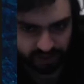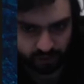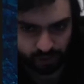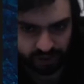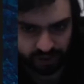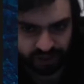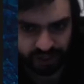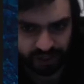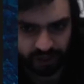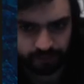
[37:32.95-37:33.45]

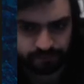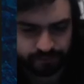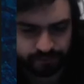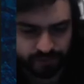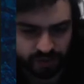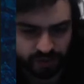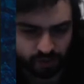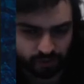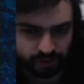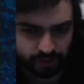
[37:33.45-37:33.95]
game.
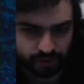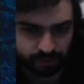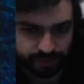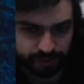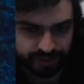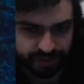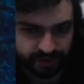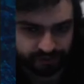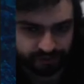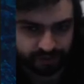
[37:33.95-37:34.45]
So bishop
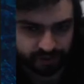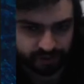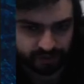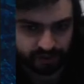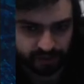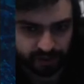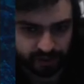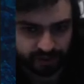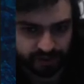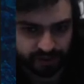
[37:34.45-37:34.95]
b7,
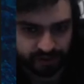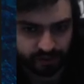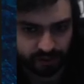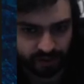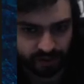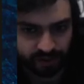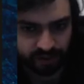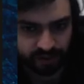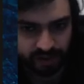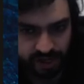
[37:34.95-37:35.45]
knight
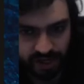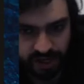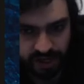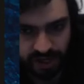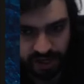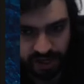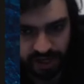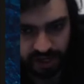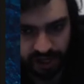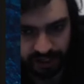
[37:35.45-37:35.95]
c3.
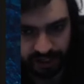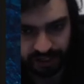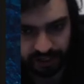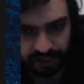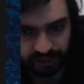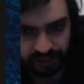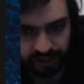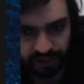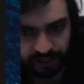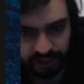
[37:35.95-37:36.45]
Again,
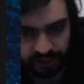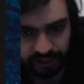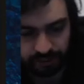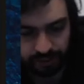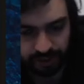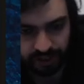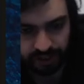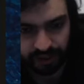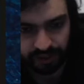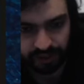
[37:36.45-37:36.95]
here
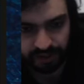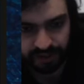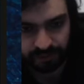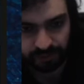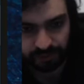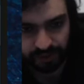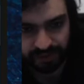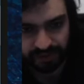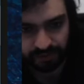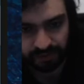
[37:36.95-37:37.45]
a3 is a
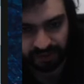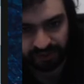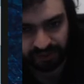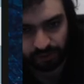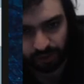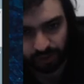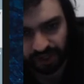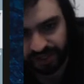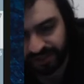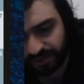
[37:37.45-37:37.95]
possibility.
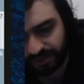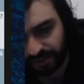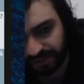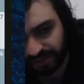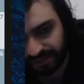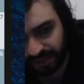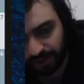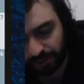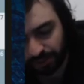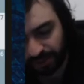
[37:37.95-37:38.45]
Why is this
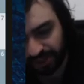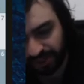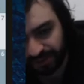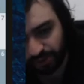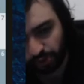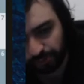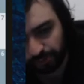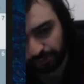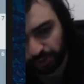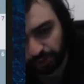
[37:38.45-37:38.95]
a3
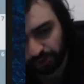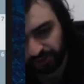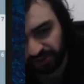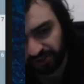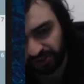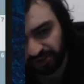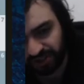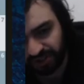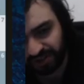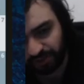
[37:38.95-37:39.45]
so important?
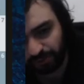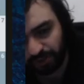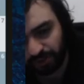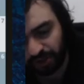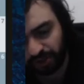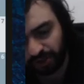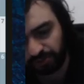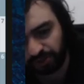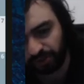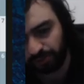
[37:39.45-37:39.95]
Just to
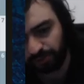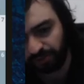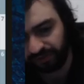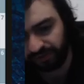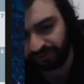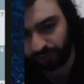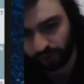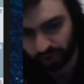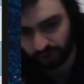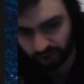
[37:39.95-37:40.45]
block bishop
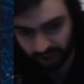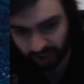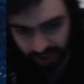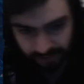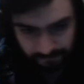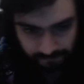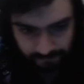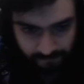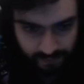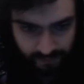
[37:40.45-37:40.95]
b4 check,
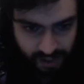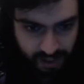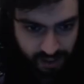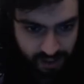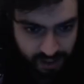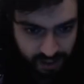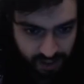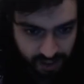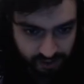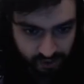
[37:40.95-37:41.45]

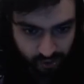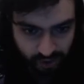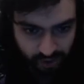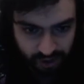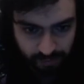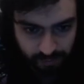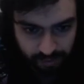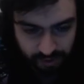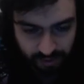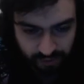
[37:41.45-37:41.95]
and you're
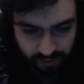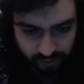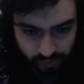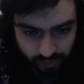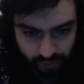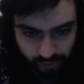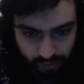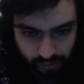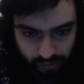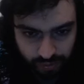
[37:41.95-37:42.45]
able
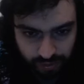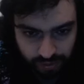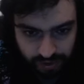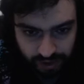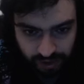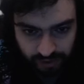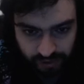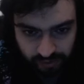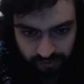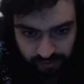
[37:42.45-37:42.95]
to
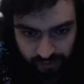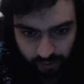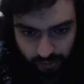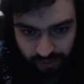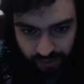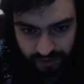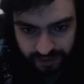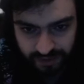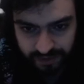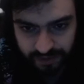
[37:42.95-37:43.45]
kind of do
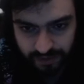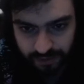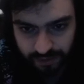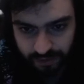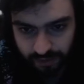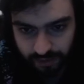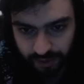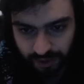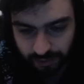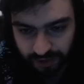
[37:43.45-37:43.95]
this
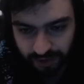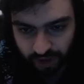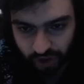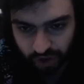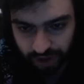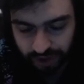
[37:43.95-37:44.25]
thingamajig.